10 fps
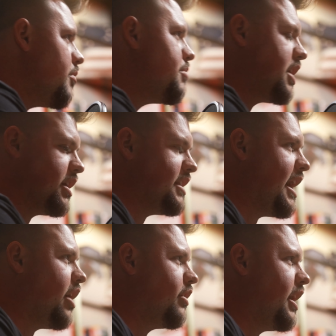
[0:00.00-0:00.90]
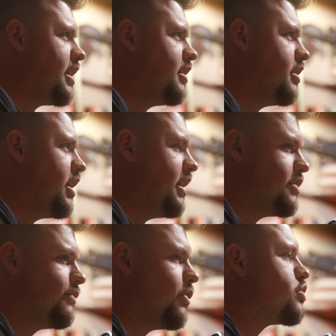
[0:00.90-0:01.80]
because now, in
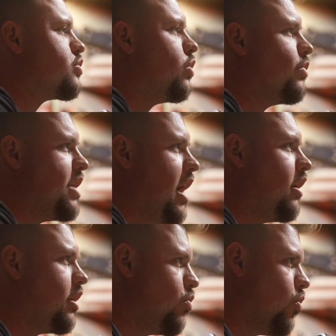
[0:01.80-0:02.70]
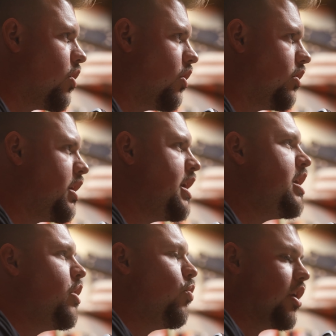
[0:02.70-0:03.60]
this virtual reality world
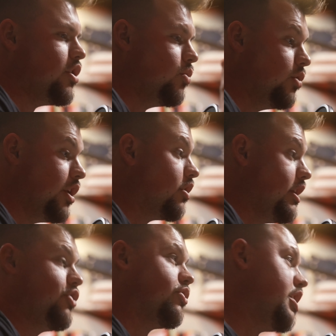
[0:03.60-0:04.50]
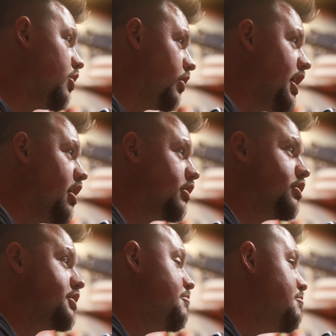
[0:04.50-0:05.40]
where you literally create your own
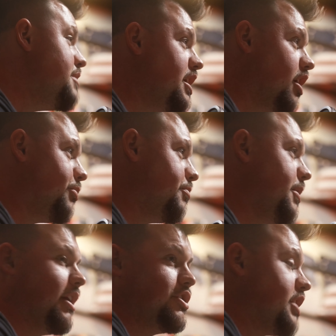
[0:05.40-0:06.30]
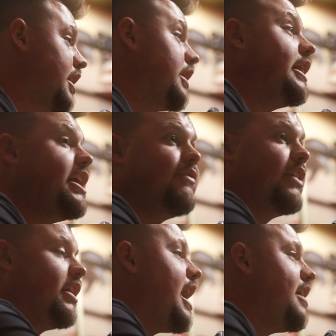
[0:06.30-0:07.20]
characters and meet up with people and just live a
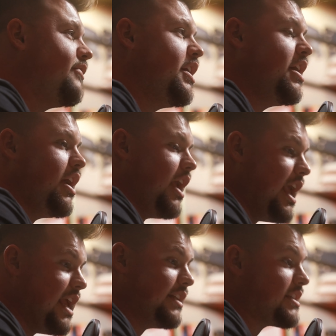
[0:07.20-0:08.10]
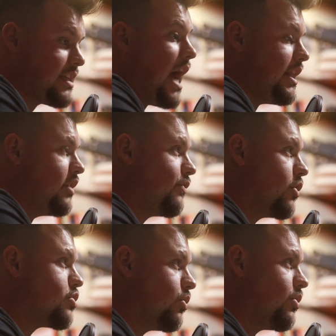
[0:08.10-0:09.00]
life inside this
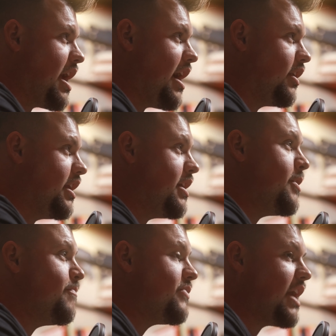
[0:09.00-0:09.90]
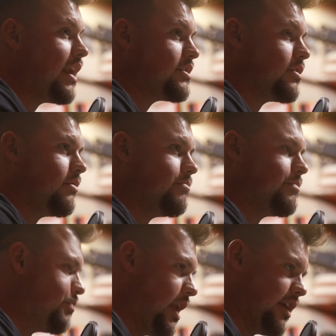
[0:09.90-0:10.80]
virtual reality that is
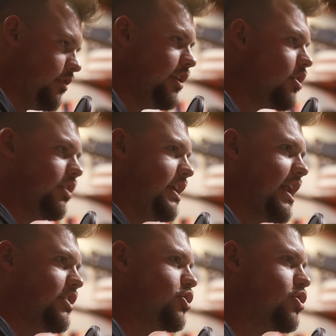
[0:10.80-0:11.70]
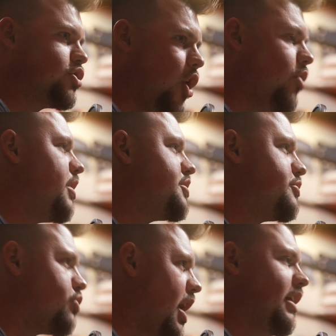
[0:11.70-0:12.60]
literally getting so
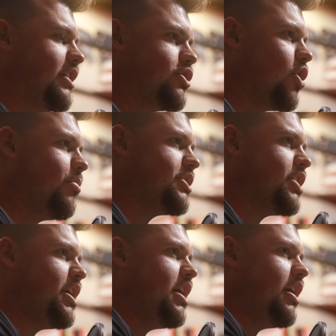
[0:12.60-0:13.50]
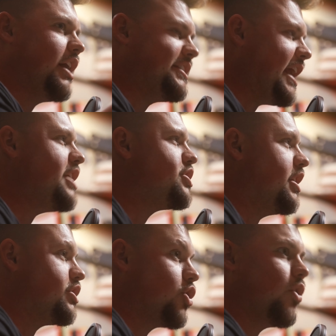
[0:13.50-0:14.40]
much so much attention.
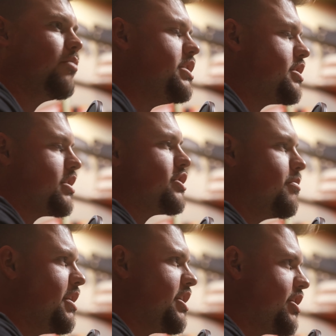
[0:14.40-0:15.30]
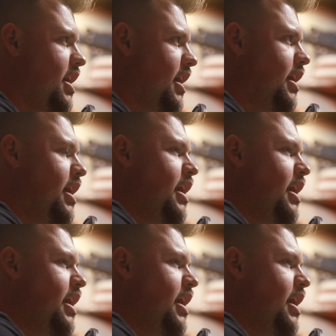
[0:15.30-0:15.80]
It's going to be such a big thing